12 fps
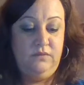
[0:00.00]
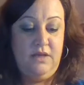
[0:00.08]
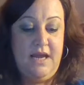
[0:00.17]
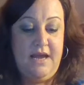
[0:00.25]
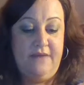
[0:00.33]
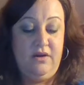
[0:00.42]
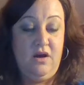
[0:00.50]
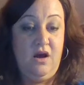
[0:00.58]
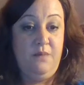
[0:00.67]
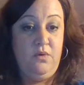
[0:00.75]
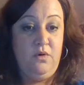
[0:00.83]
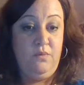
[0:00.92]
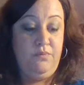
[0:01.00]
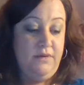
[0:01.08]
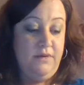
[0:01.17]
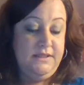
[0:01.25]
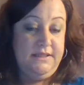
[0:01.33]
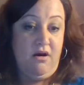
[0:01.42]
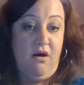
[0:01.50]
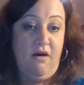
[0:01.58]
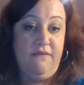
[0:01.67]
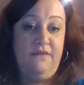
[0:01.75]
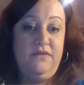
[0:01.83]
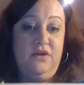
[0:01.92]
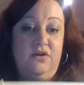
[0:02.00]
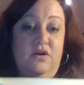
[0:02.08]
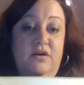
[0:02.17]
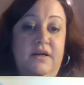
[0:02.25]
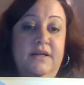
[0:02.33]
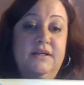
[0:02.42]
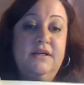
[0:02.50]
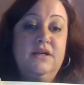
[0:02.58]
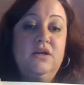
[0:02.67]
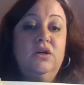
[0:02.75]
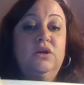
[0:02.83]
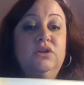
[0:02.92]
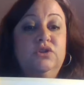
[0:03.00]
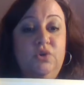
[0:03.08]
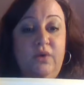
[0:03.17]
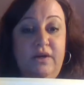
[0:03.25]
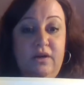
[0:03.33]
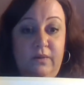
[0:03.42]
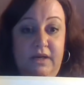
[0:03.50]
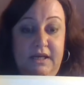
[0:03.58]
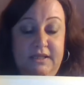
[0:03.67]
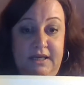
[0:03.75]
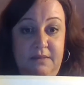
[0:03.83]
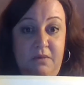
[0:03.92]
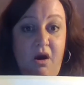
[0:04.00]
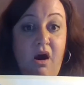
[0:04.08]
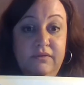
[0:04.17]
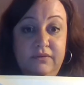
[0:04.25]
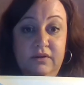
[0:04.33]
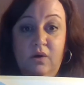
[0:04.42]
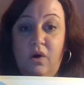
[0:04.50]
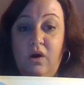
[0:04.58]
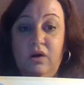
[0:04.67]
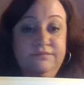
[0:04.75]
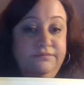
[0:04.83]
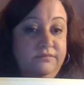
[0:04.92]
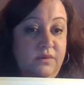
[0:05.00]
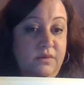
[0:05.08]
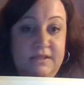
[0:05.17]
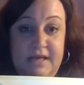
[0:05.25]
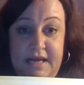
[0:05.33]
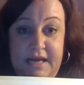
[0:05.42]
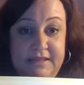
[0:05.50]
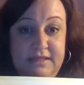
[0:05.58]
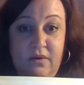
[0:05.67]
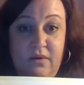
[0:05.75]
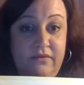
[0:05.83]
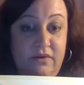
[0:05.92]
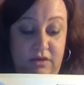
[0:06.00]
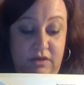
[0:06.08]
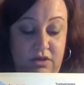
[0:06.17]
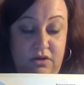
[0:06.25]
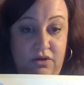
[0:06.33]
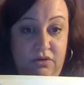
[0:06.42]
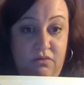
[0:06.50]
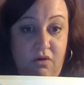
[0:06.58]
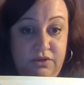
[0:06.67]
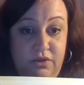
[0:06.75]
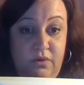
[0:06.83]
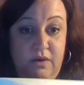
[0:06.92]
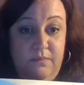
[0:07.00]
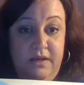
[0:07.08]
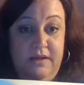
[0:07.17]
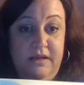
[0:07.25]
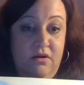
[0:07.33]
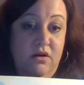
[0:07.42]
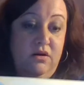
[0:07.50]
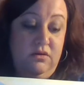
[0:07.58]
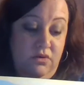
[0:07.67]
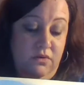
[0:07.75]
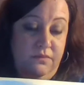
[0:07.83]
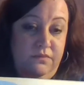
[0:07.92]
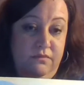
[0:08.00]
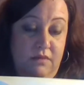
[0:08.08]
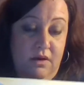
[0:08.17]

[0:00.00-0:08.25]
have a couple printed off of the current join our winning team offer, or you say yes, however you all do it. But in our group, in